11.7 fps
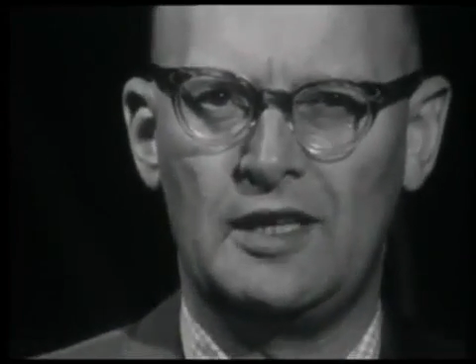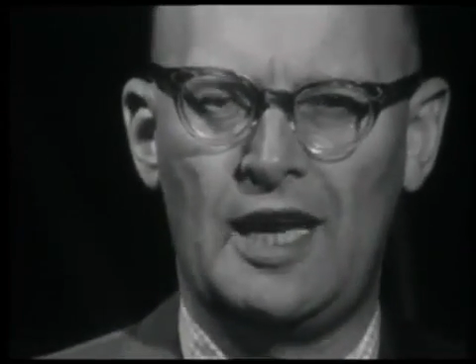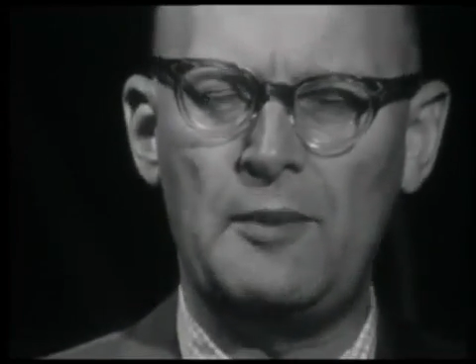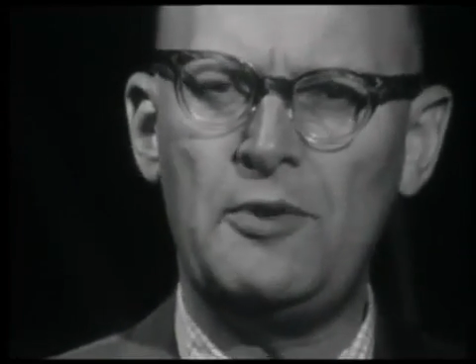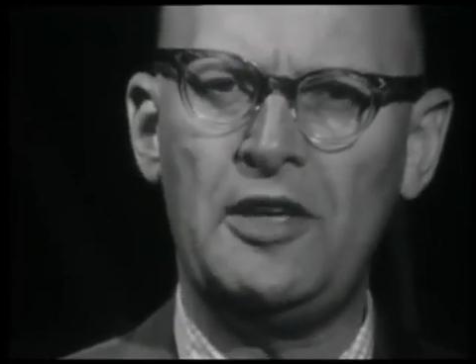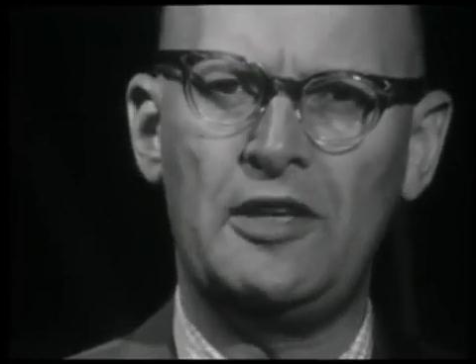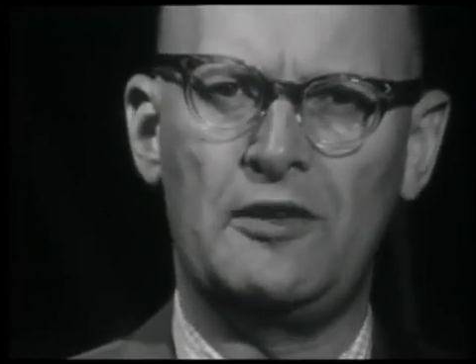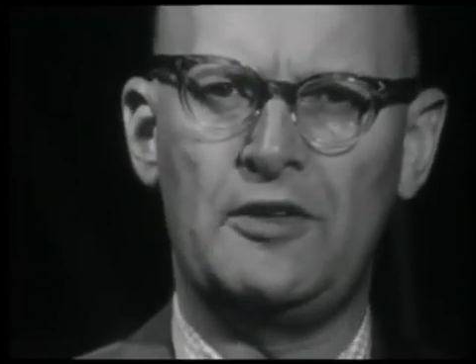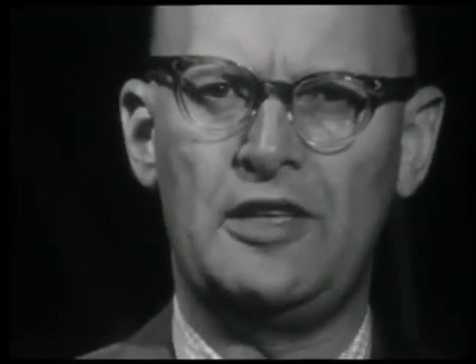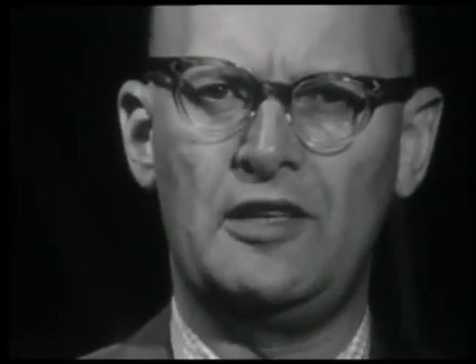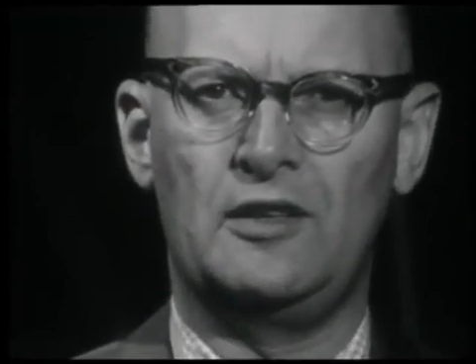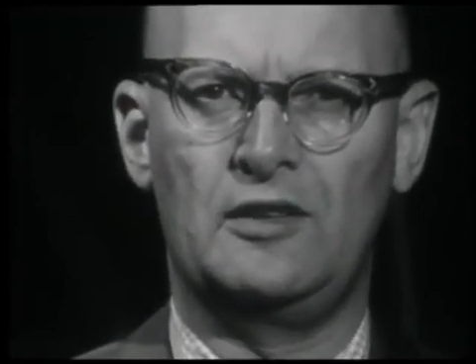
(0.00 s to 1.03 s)
I'm thinking of
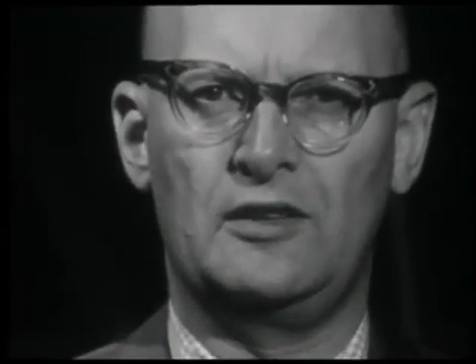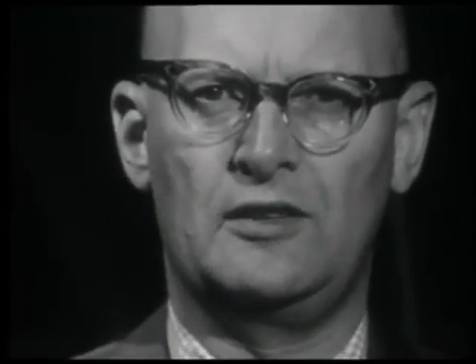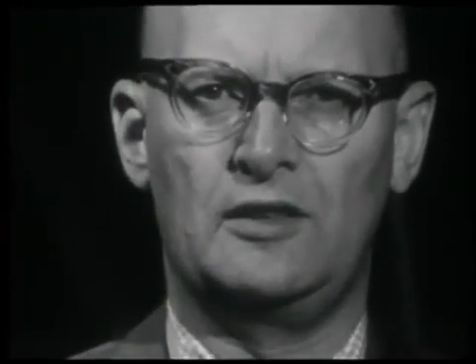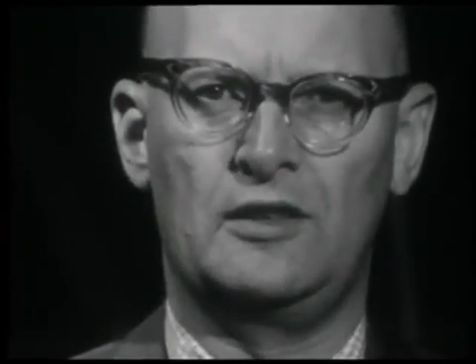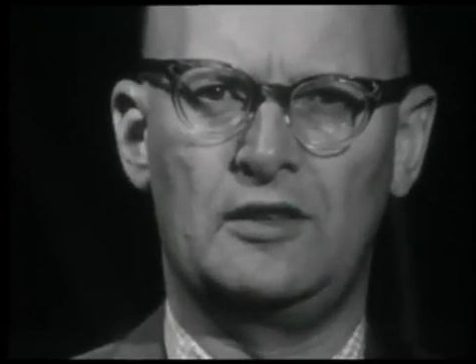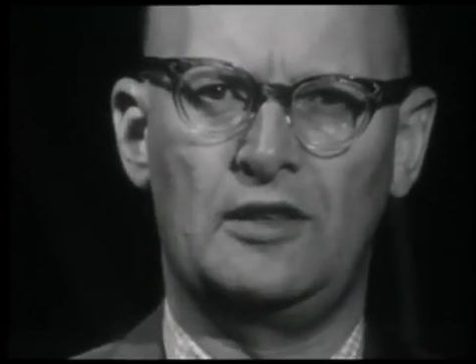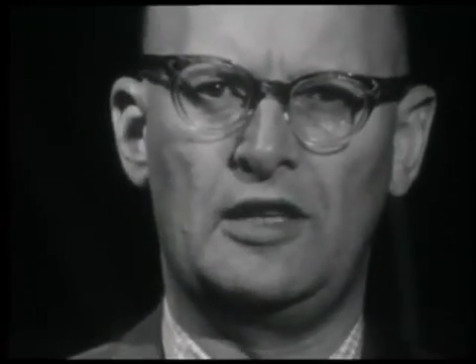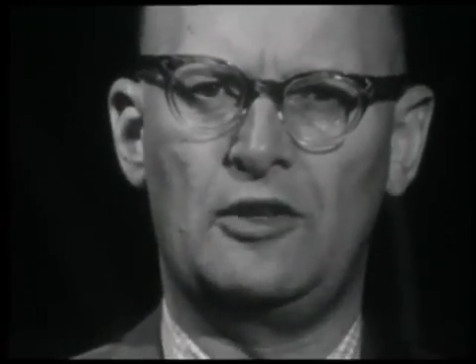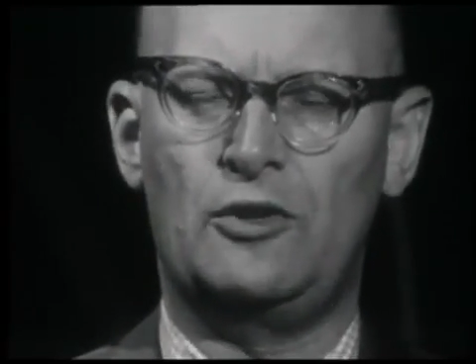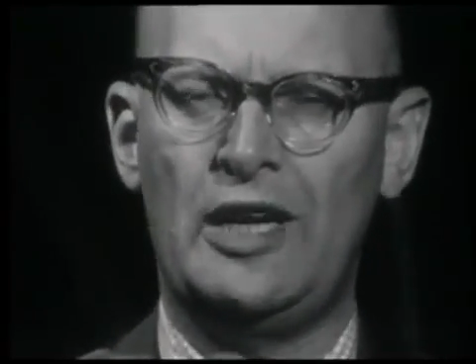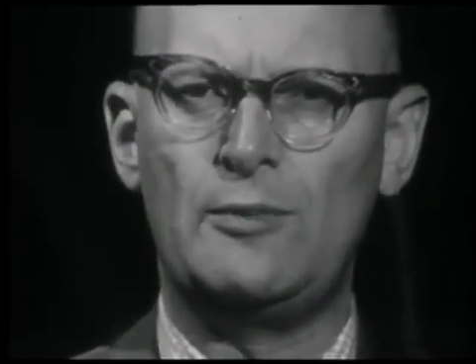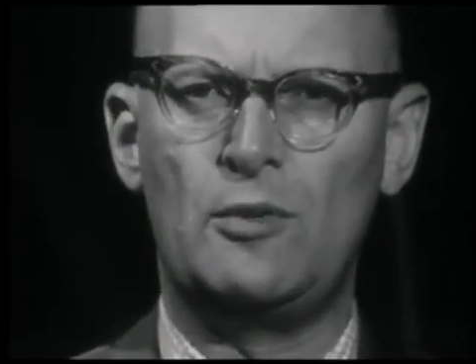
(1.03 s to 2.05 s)
the
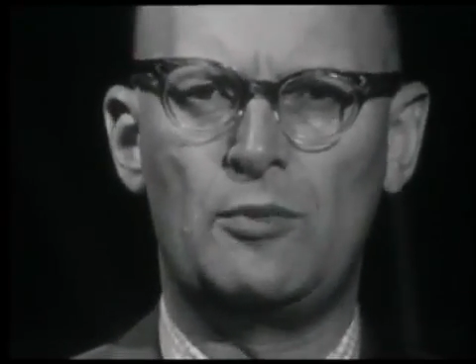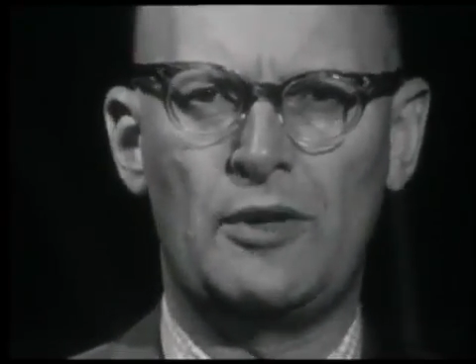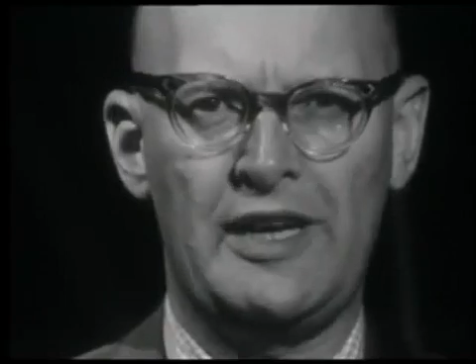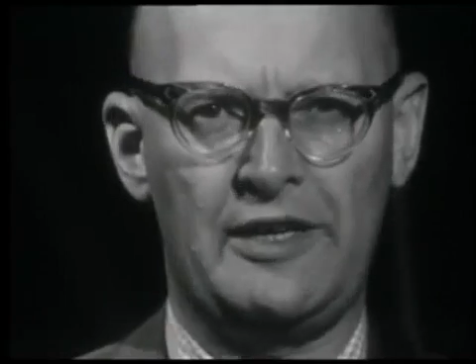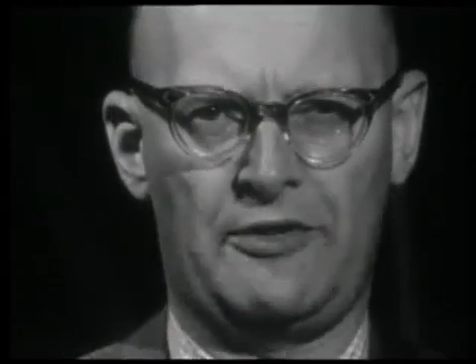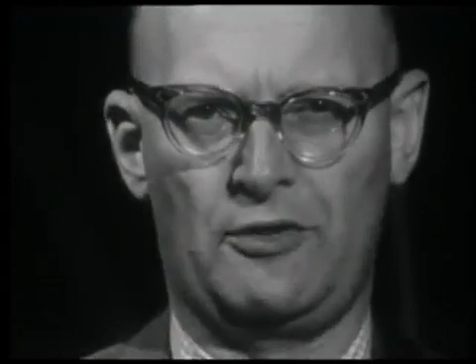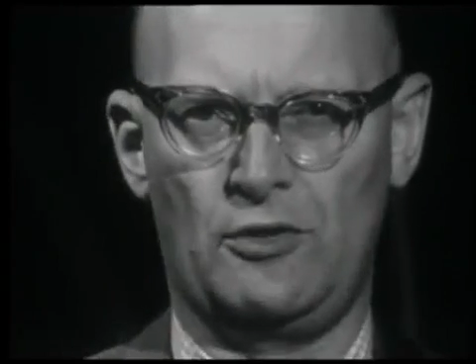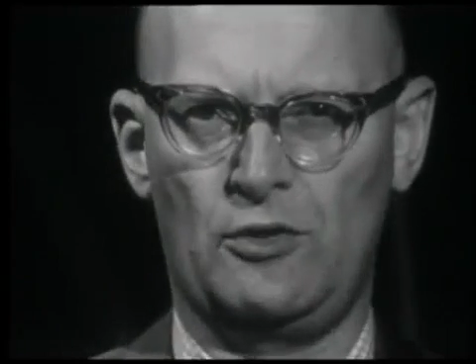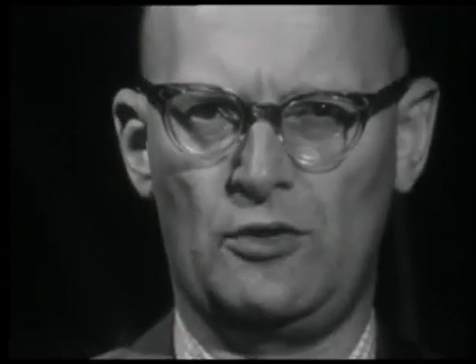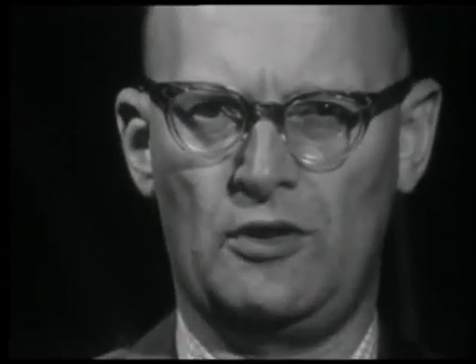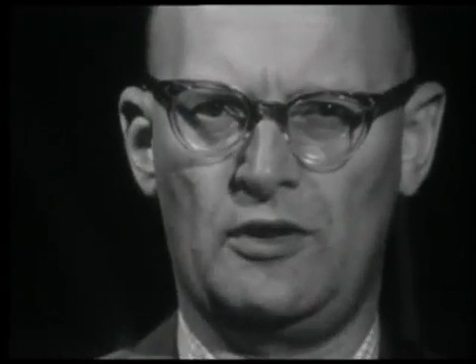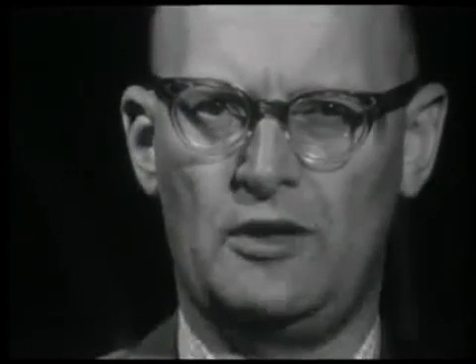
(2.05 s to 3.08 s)
incredible breakthrough